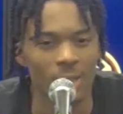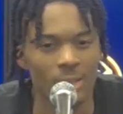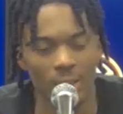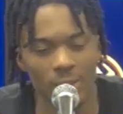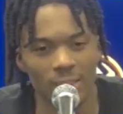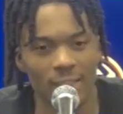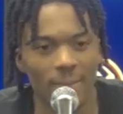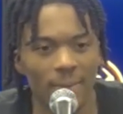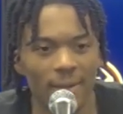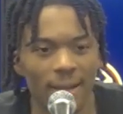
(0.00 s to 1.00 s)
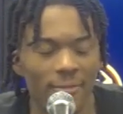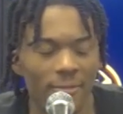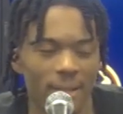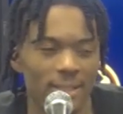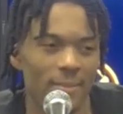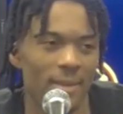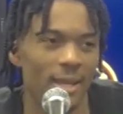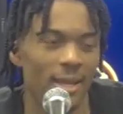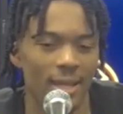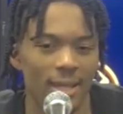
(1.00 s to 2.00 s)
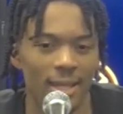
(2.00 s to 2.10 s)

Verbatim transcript: So just keep hearing that from my teammate. It,